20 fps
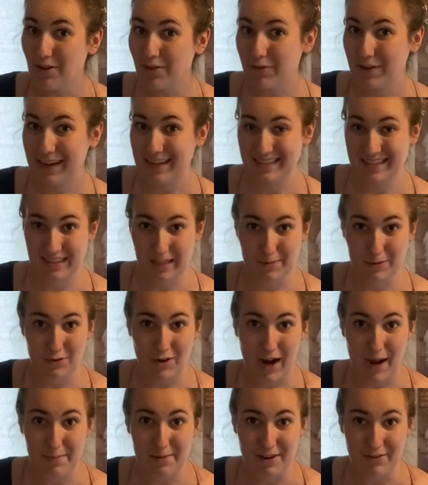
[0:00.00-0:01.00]
forget to
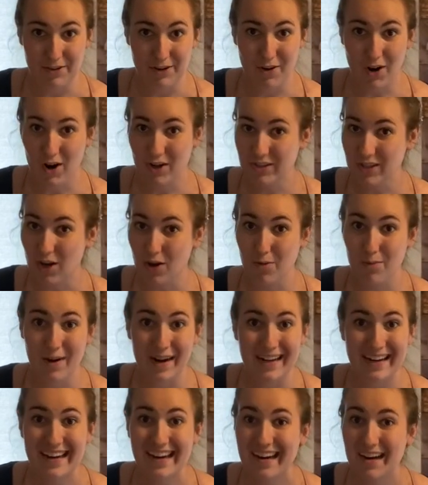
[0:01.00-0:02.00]
subscribe if you aren't
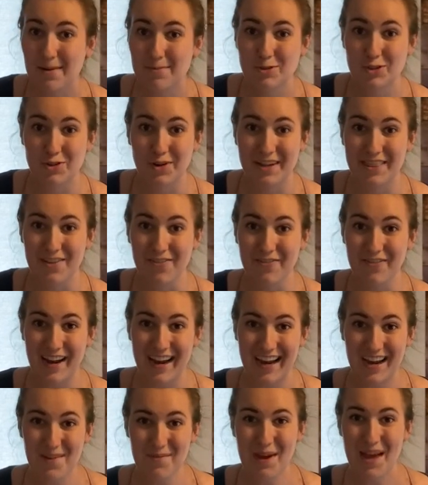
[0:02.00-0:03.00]
already. Come join the
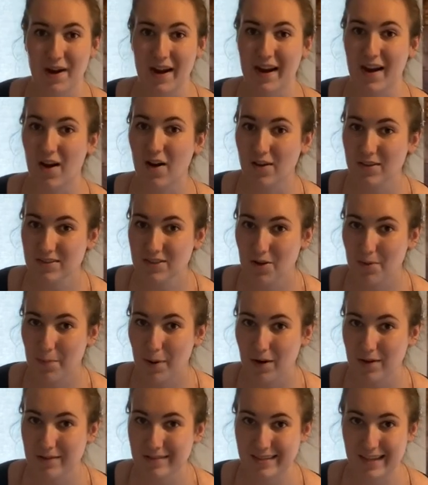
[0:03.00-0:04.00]
fam. I also
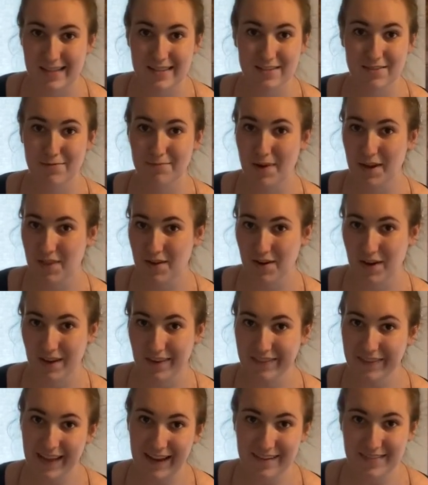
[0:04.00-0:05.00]
post tons of
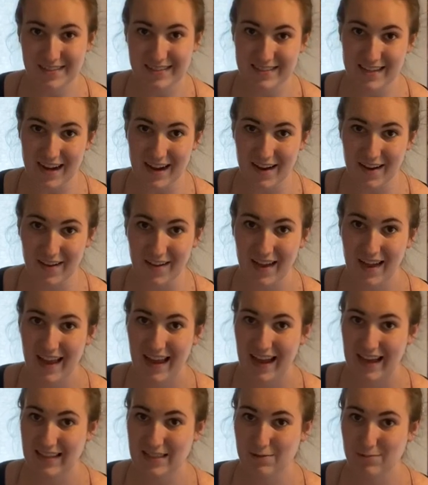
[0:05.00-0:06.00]
motherhood lifestyle
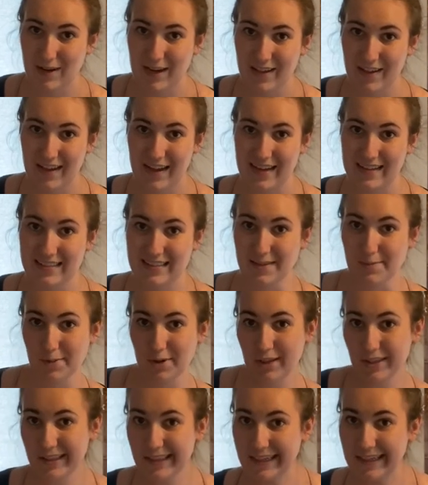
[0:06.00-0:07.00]
as well as some
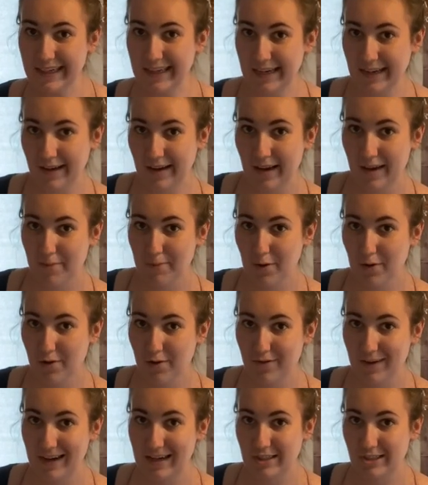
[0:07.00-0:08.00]
cleaning
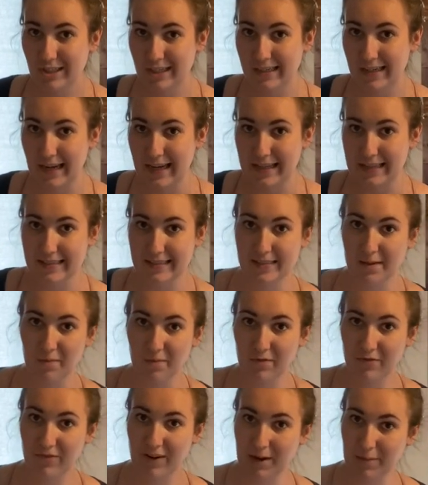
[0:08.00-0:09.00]
motivation and some
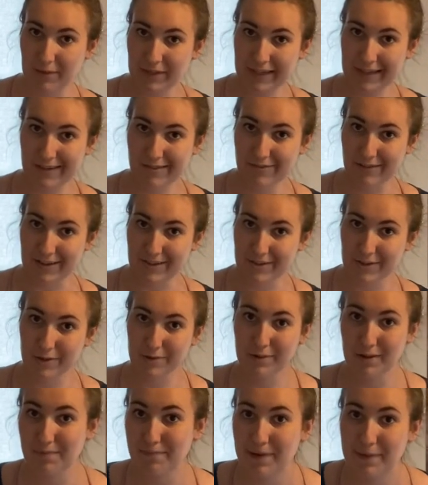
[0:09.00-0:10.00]
family adventure
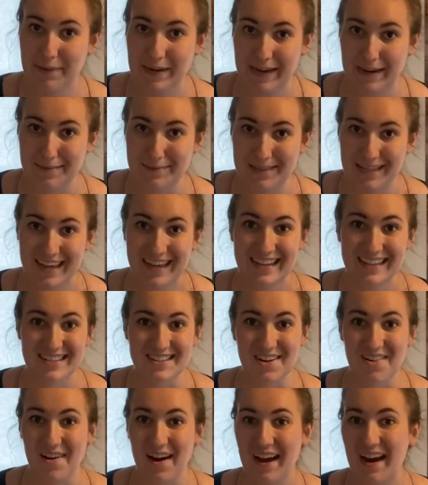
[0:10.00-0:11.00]
with my babes.
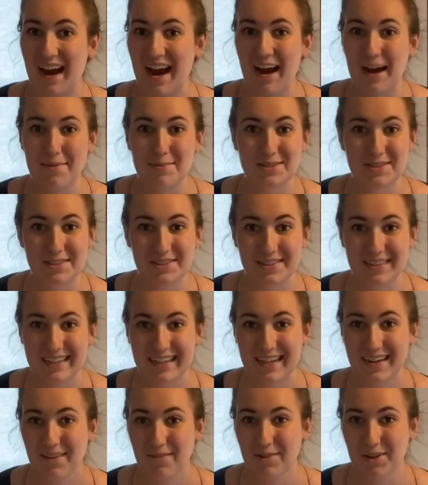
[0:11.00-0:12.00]
So I
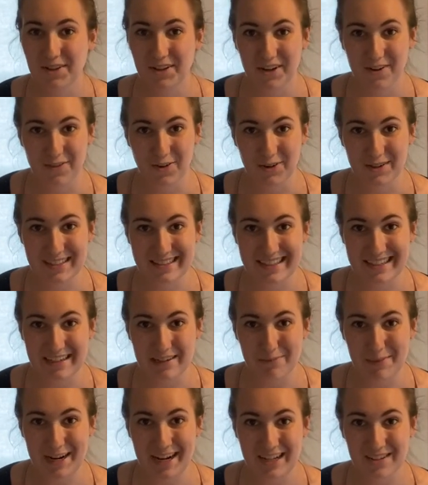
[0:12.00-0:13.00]
absolutely will look forward to seeing you in
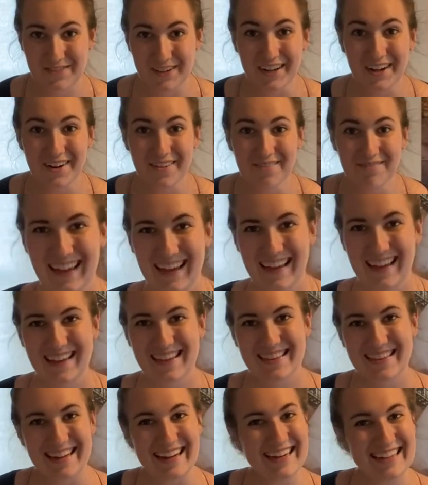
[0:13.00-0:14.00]
my next video.
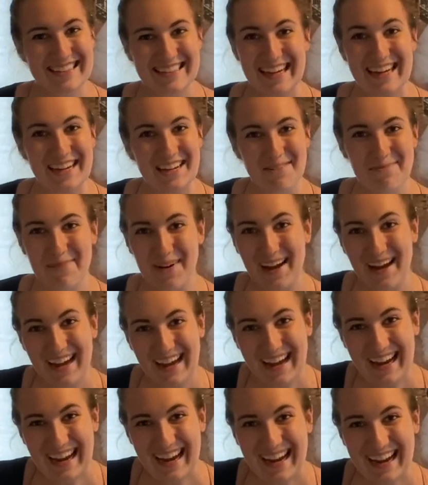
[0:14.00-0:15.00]
Thanks and
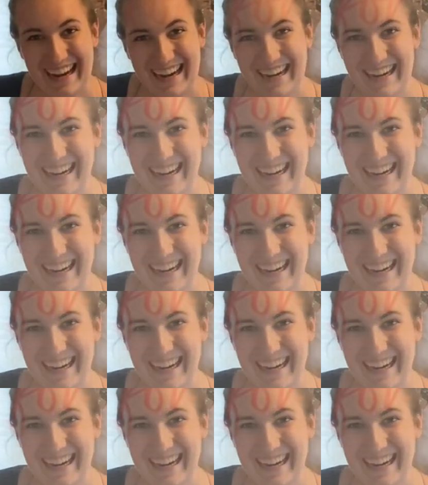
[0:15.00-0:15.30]
bye.